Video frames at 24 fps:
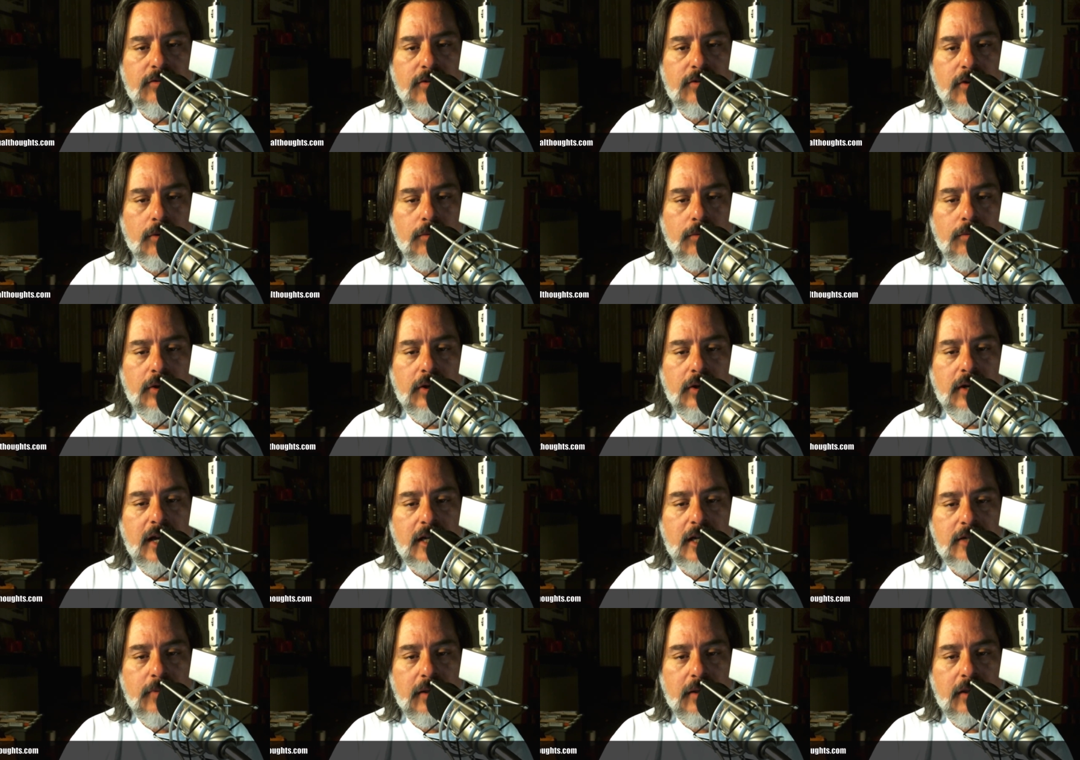so you can
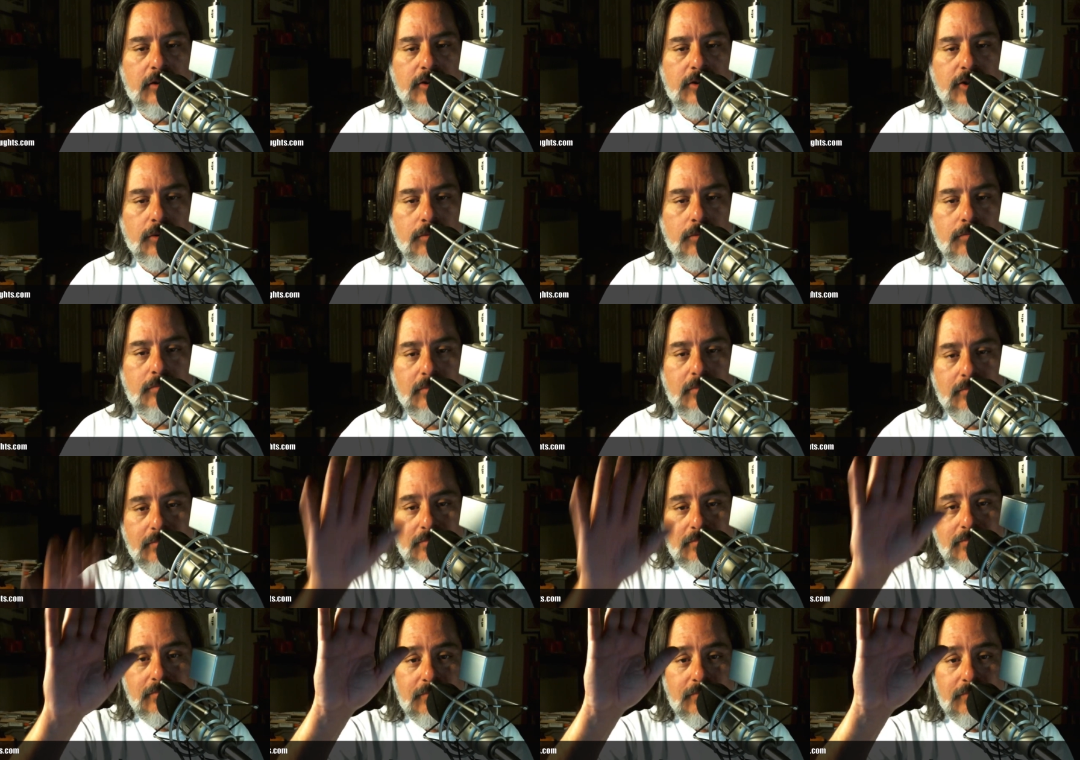catch me there too.
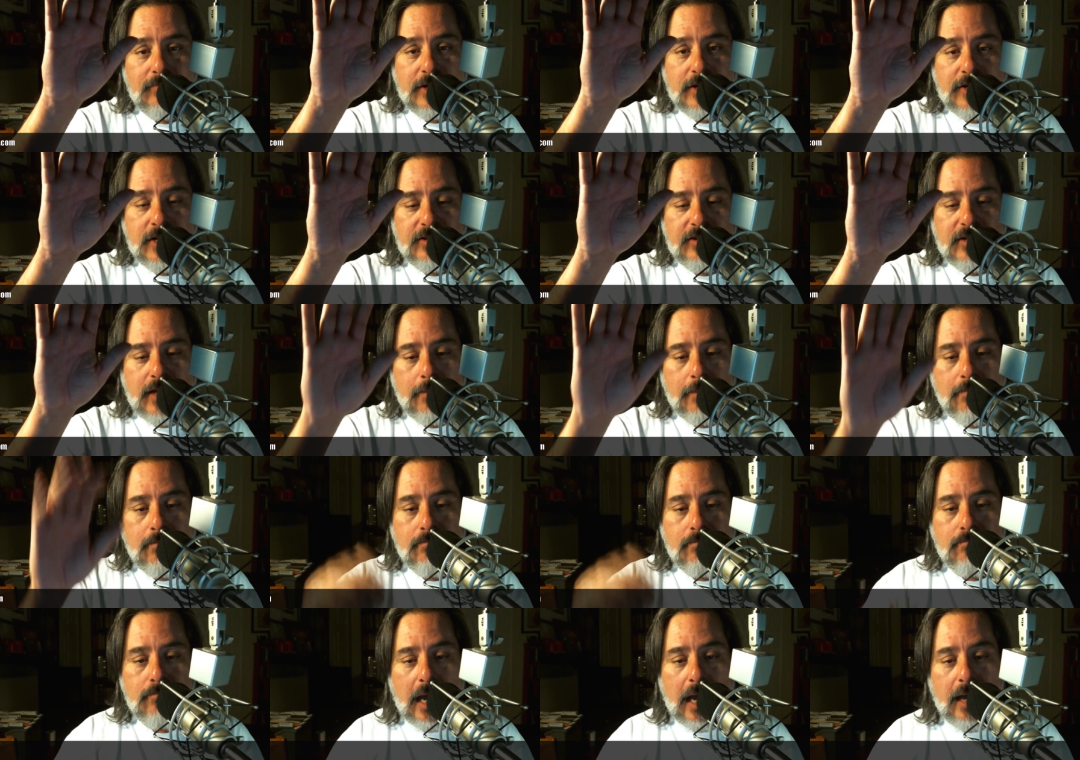Catch you next time.
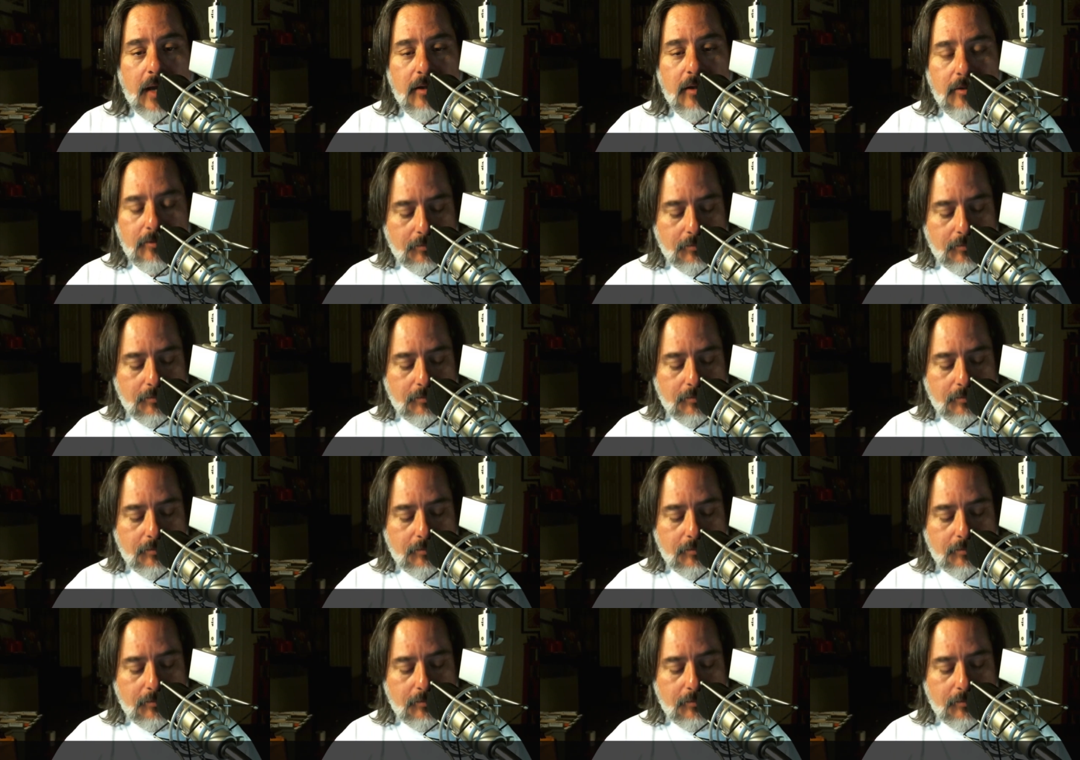Bye.